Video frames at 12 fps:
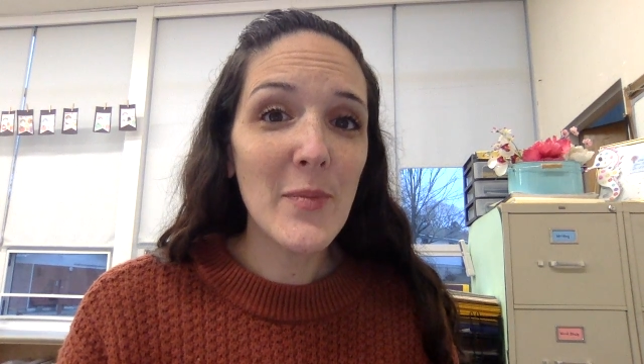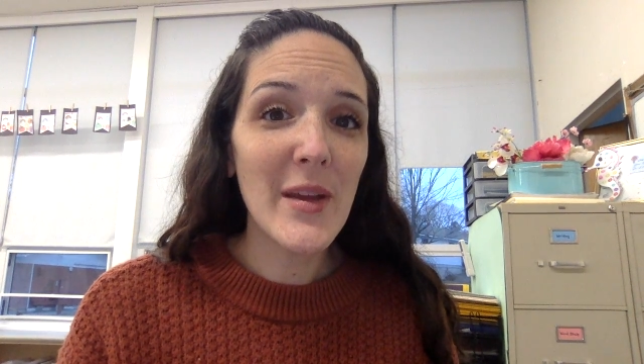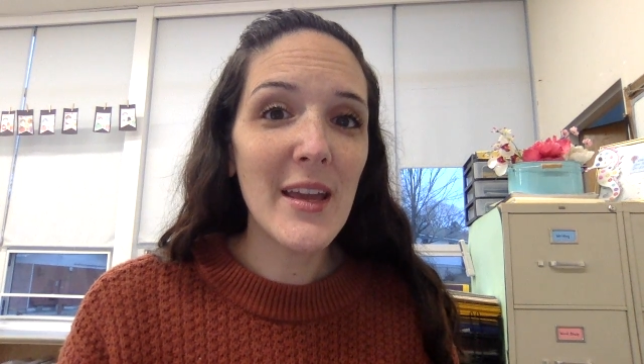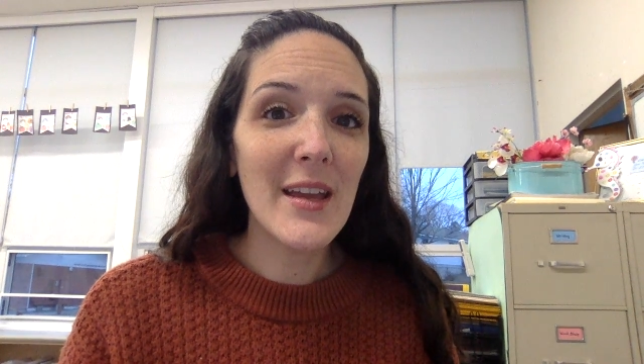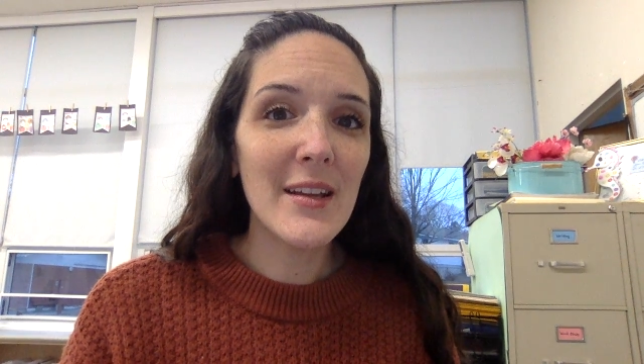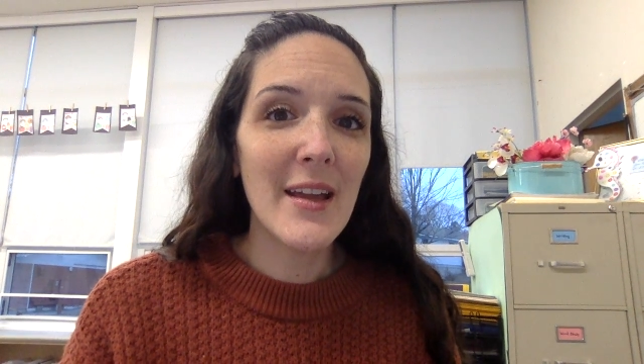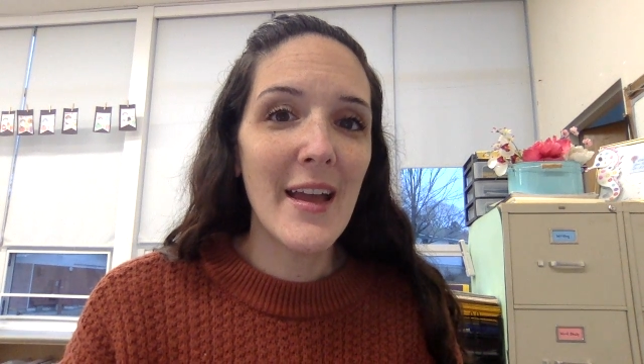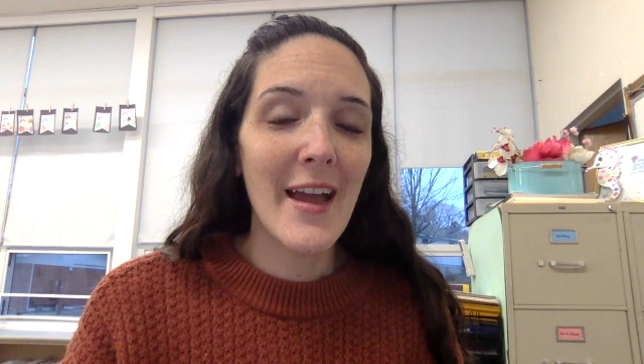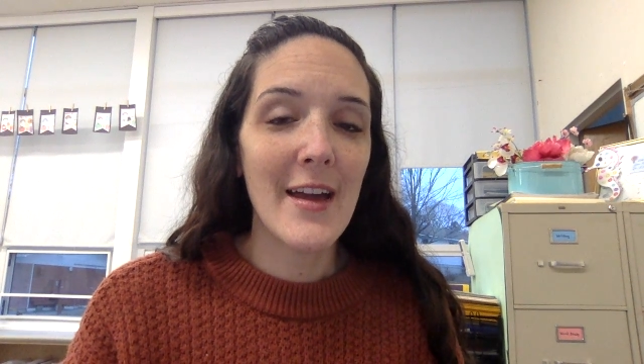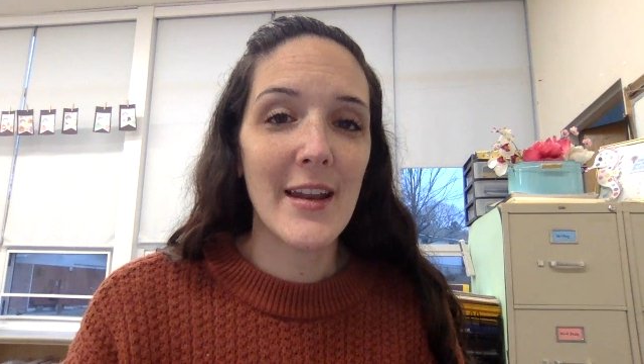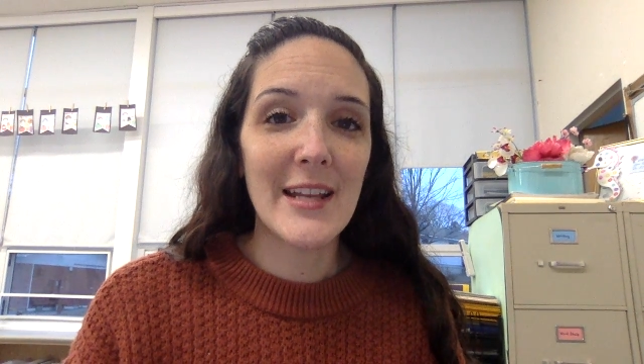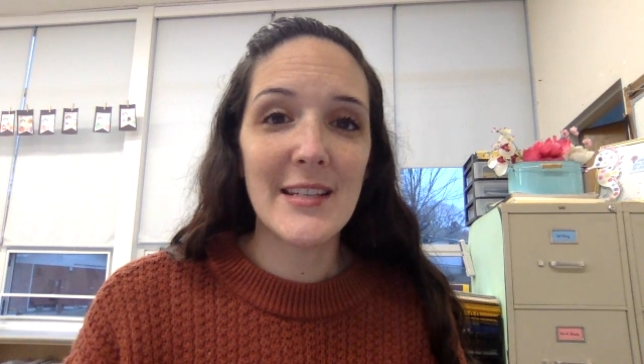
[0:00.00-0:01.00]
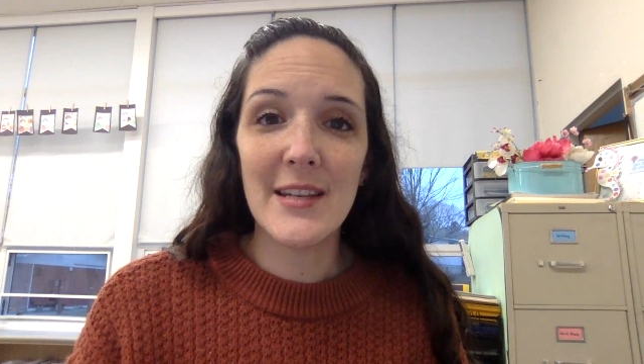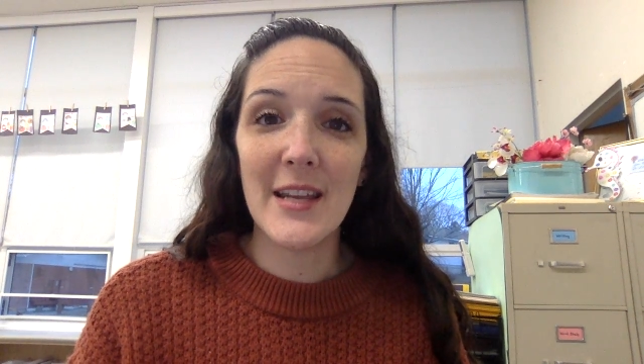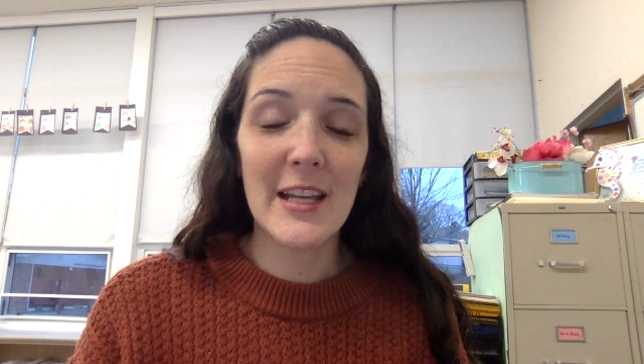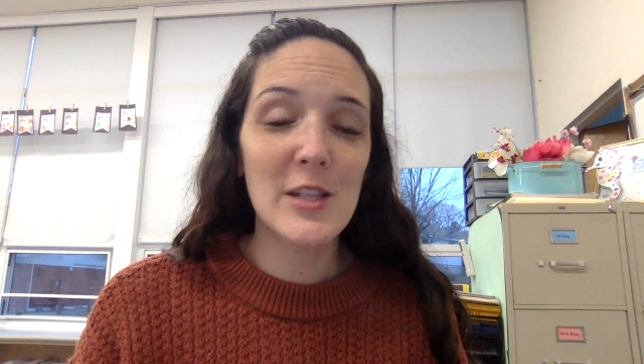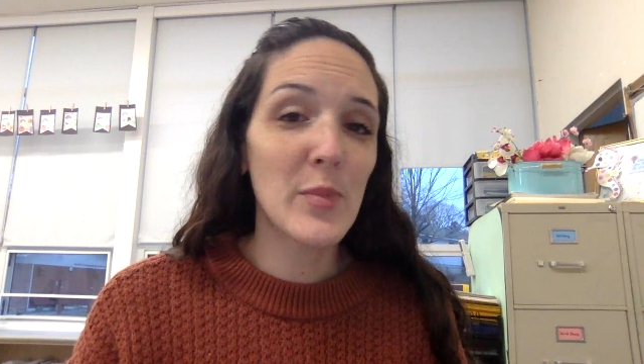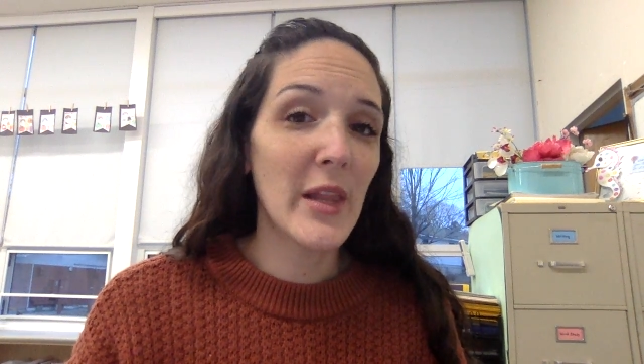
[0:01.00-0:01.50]
pig and I didn't
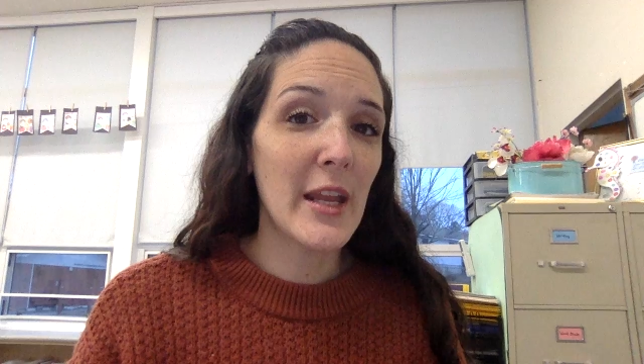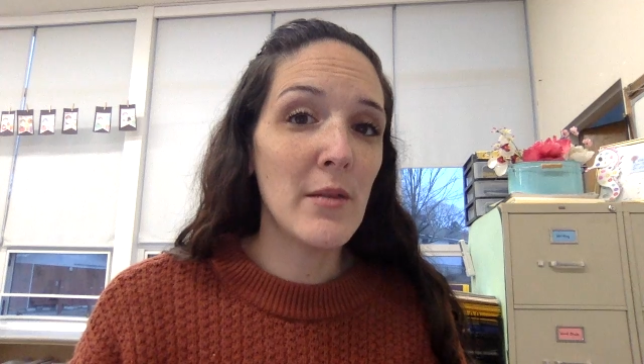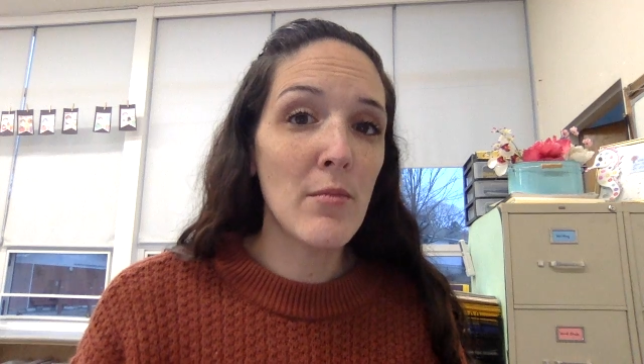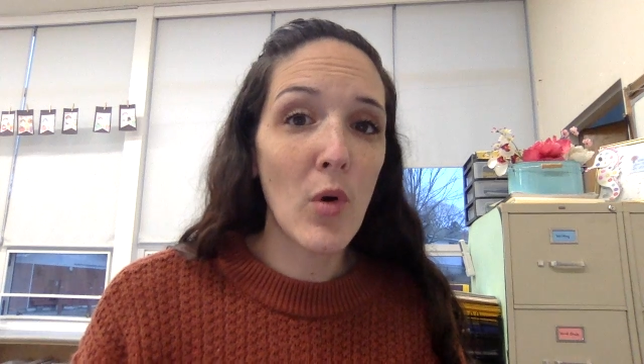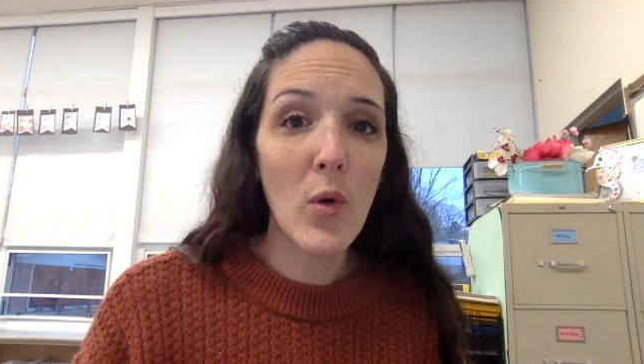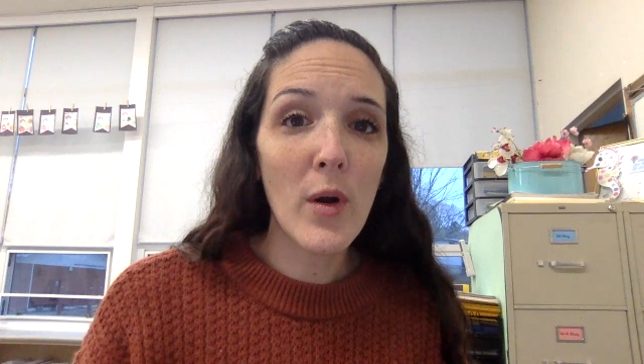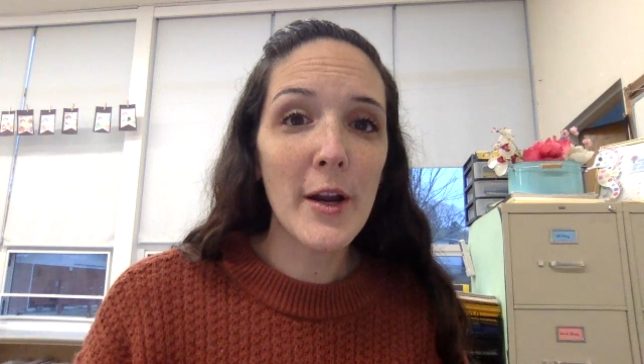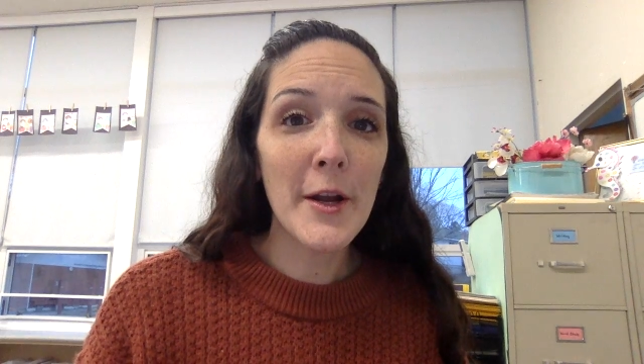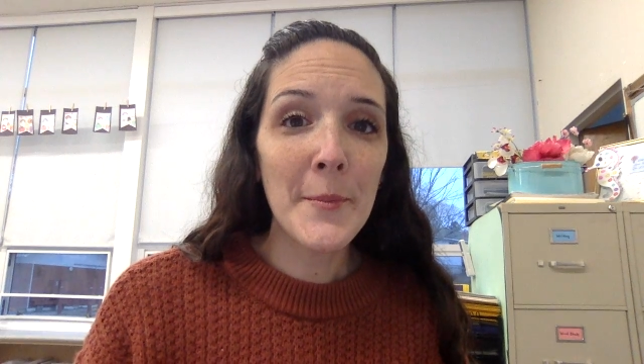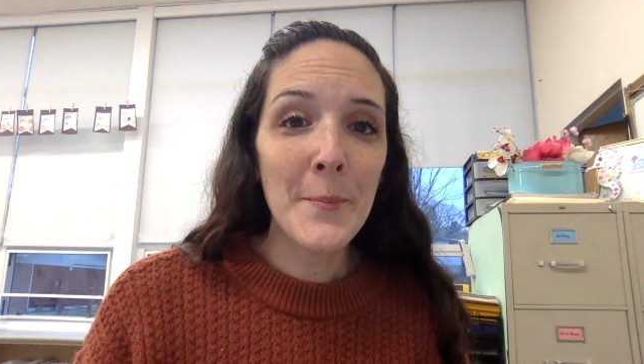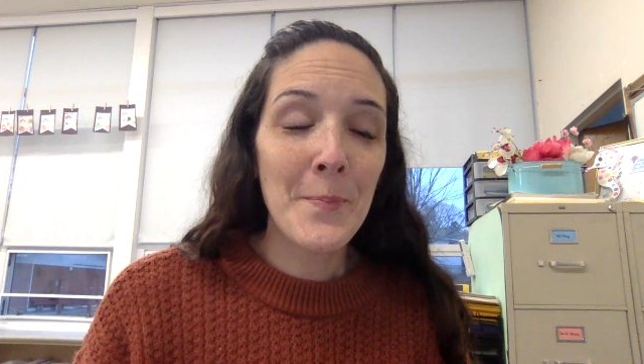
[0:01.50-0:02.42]
explain more,